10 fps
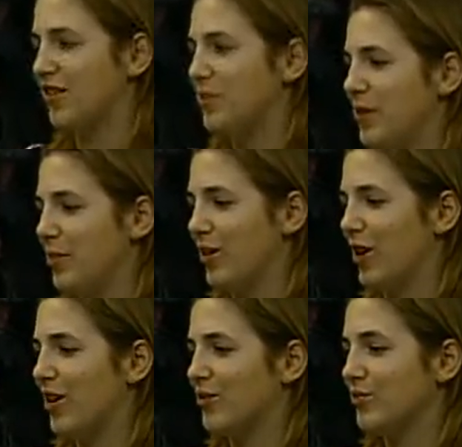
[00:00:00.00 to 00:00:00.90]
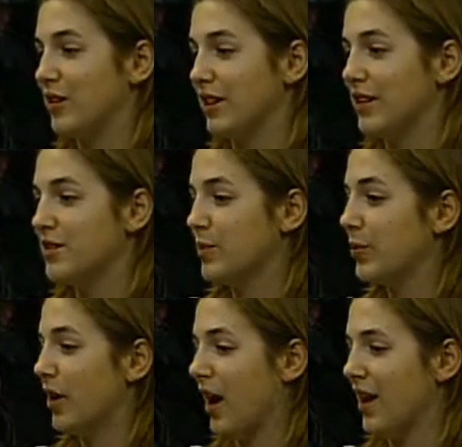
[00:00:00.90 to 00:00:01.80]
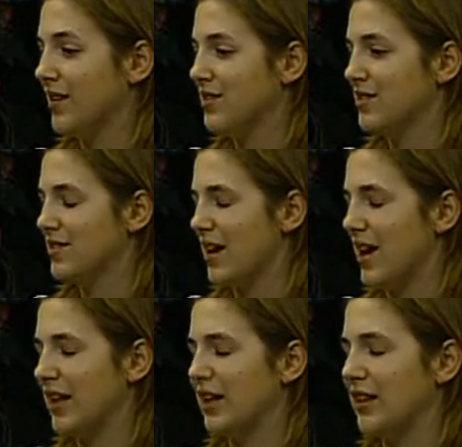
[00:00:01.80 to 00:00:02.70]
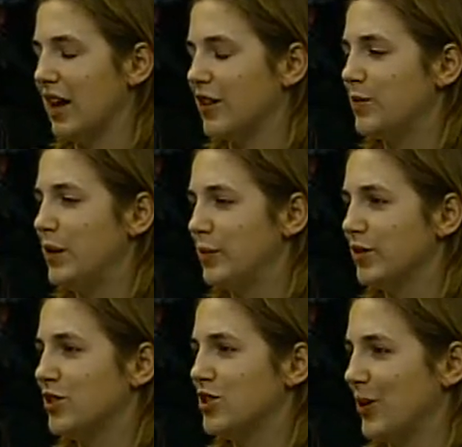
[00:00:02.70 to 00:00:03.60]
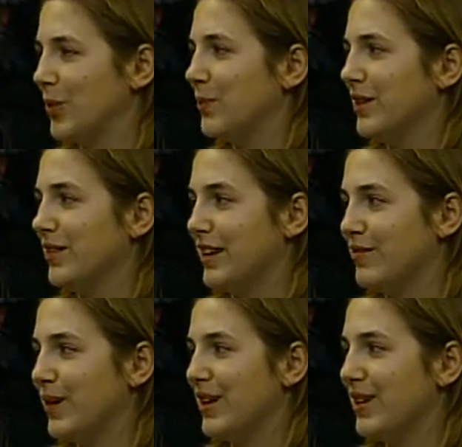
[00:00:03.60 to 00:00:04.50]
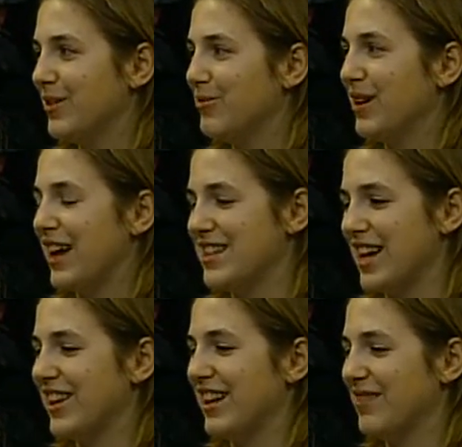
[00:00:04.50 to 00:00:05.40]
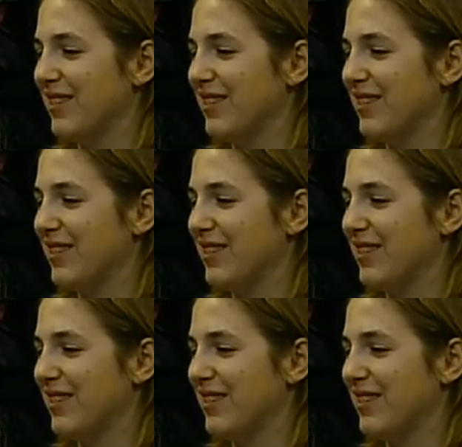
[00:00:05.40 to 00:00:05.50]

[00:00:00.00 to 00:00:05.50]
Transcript: of people are really surprised and a lot of people don't believe me yep. when I tell them